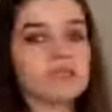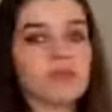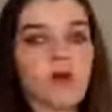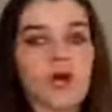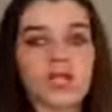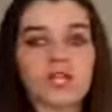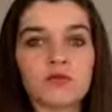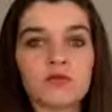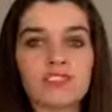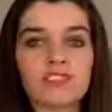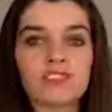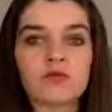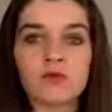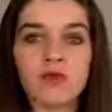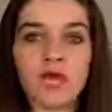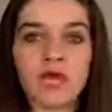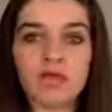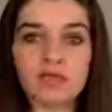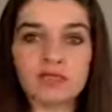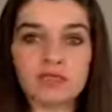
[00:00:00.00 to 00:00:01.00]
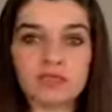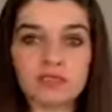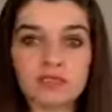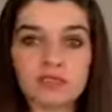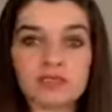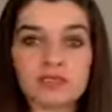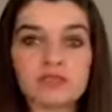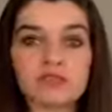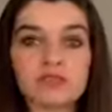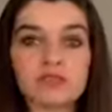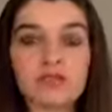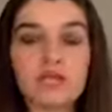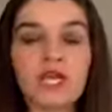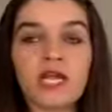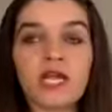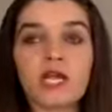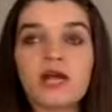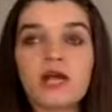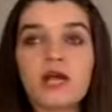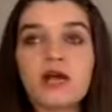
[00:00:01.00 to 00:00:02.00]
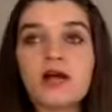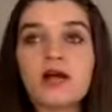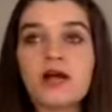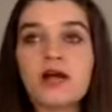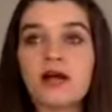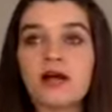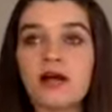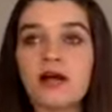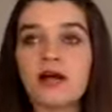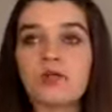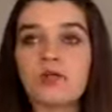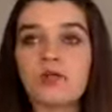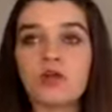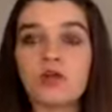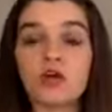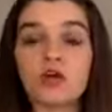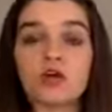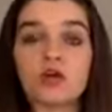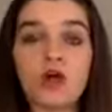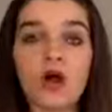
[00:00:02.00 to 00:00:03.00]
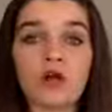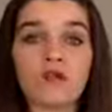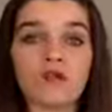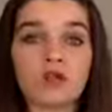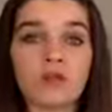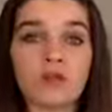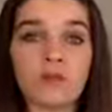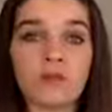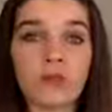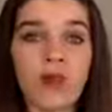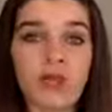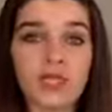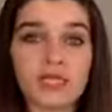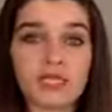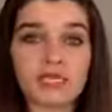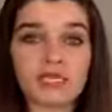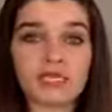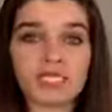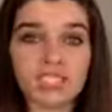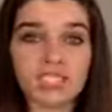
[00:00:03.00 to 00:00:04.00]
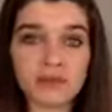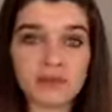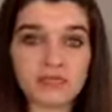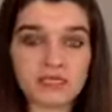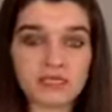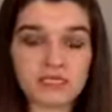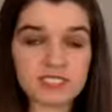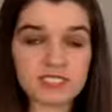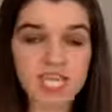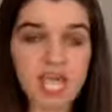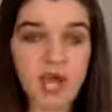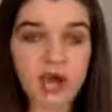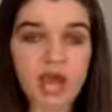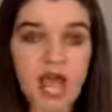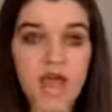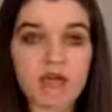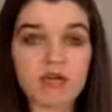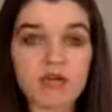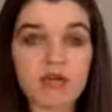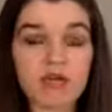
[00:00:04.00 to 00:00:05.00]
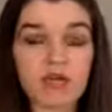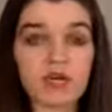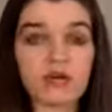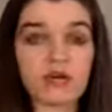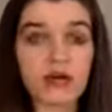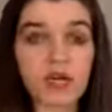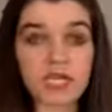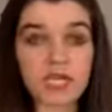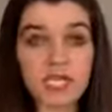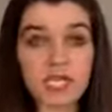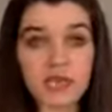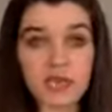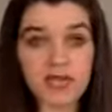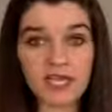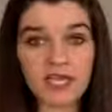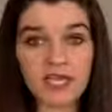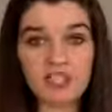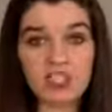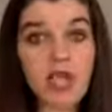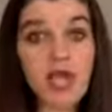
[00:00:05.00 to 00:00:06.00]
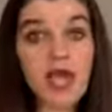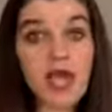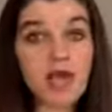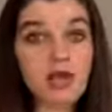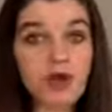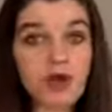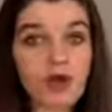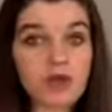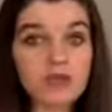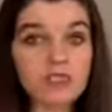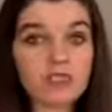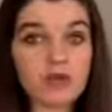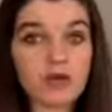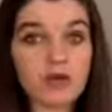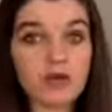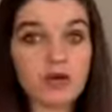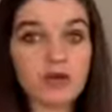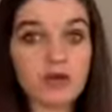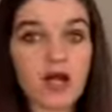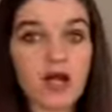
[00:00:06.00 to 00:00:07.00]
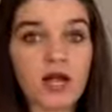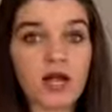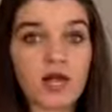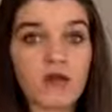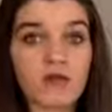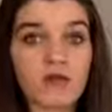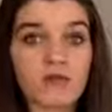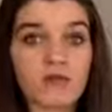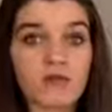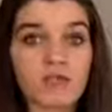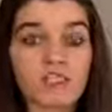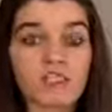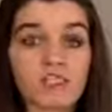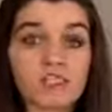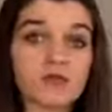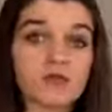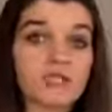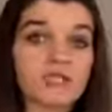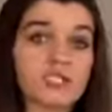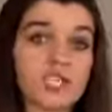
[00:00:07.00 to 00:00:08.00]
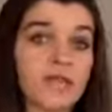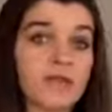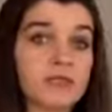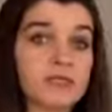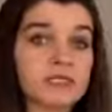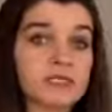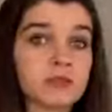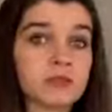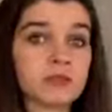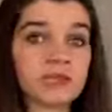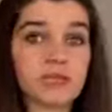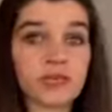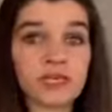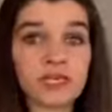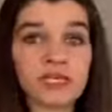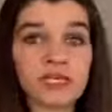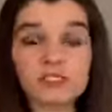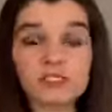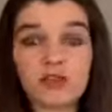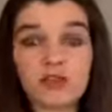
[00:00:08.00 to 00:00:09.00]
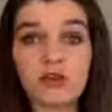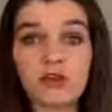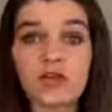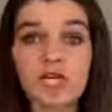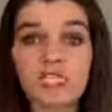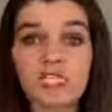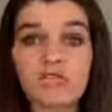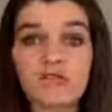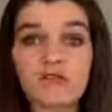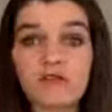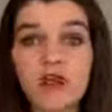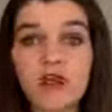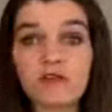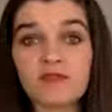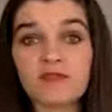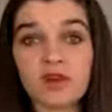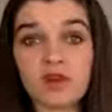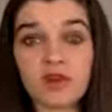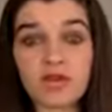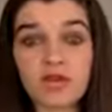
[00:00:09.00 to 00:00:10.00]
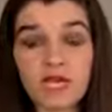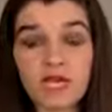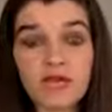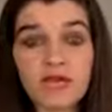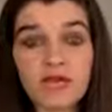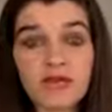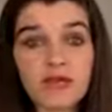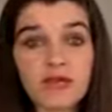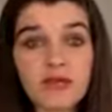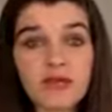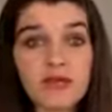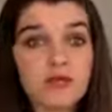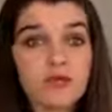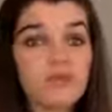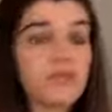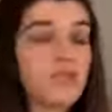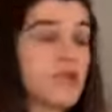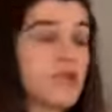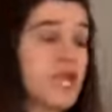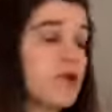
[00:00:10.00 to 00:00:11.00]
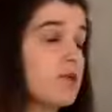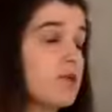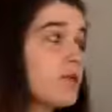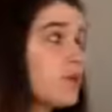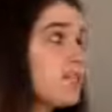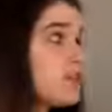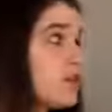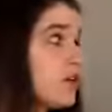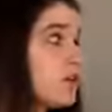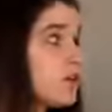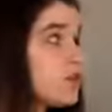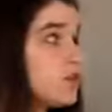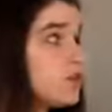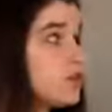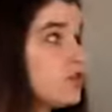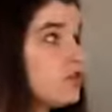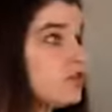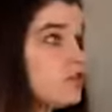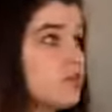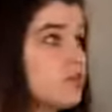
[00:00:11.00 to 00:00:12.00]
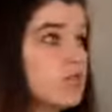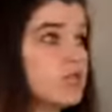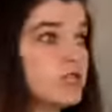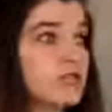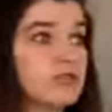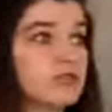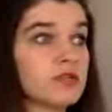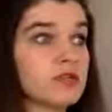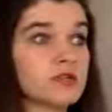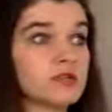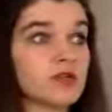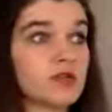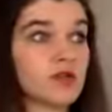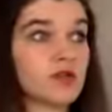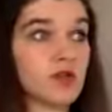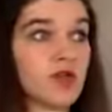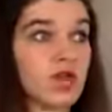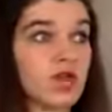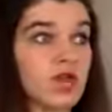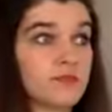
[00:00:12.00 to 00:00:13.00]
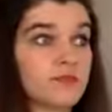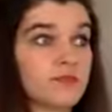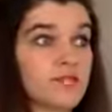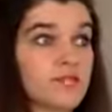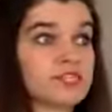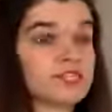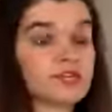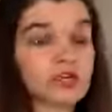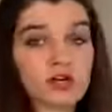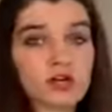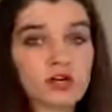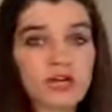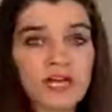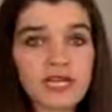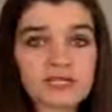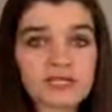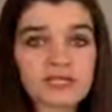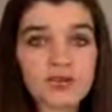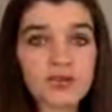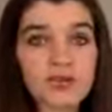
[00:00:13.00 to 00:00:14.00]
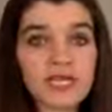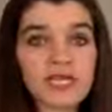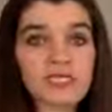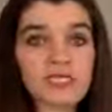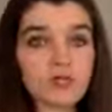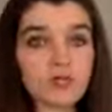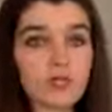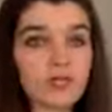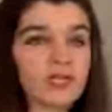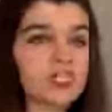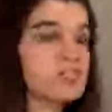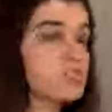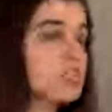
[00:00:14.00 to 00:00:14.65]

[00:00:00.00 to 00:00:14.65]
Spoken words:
body respect. This is where we'll go over body acceptance, how to have a better body image. And also we start to examine some of our internalized fat phobia. And we start to really internalize the ways in which